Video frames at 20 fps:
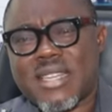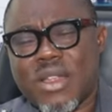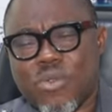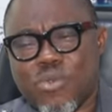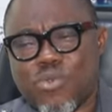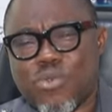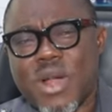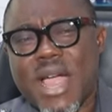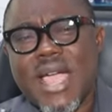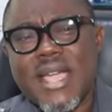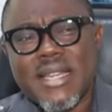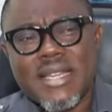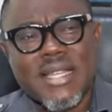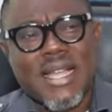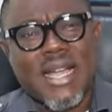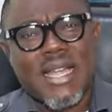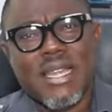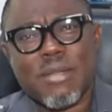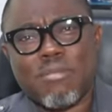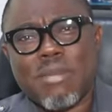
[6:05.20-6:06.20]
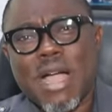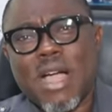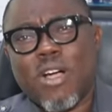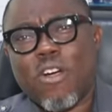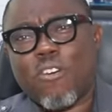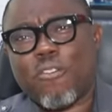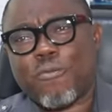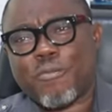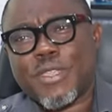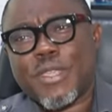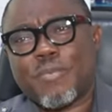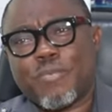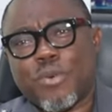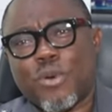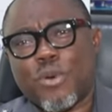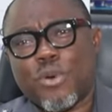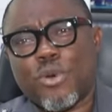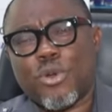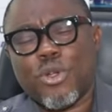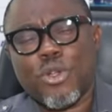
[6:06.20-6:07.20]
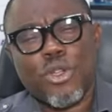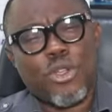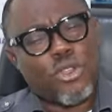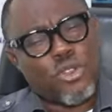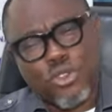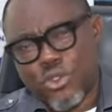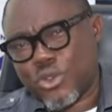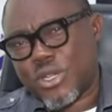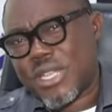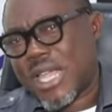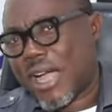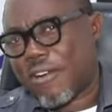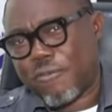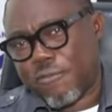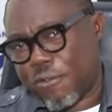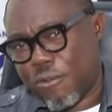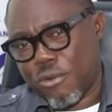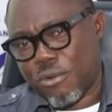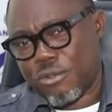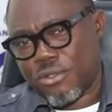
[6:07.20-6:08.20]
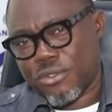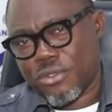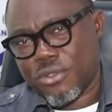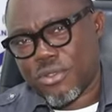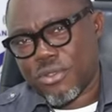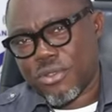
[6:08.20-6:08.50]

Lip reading: the right caliber of people to their fold.